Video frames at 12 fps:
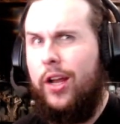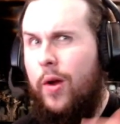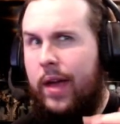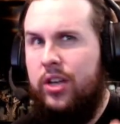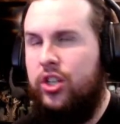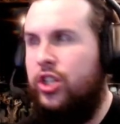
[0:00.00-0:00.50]

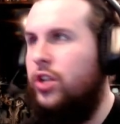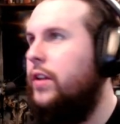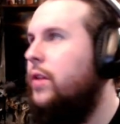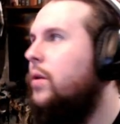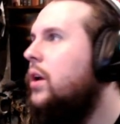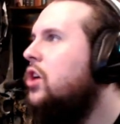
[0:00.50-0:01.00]
ahead and show
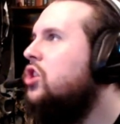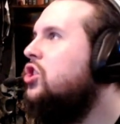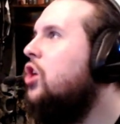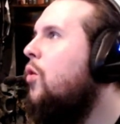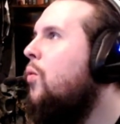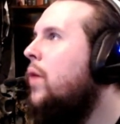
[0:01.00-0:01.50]
you.
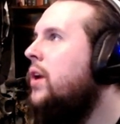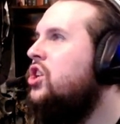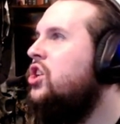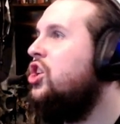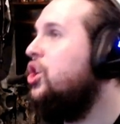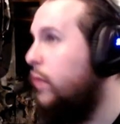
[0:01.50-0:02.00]
So once
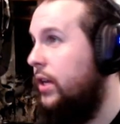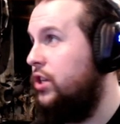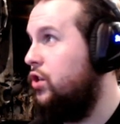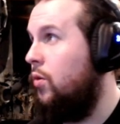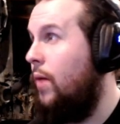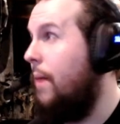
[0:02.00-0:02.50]
you get
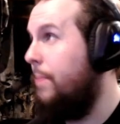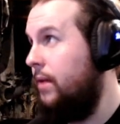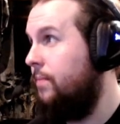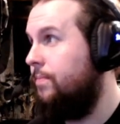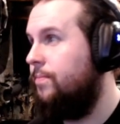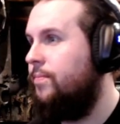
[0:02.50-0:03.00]
your weapon,
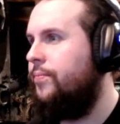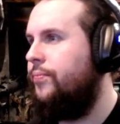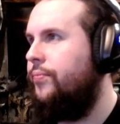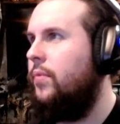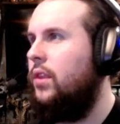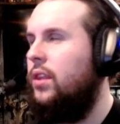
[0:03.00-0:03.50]

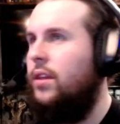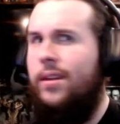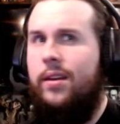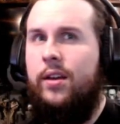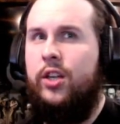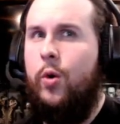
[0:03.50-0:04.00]

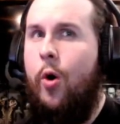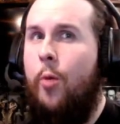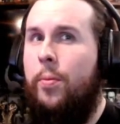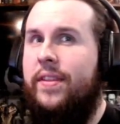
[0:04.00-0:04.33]
you open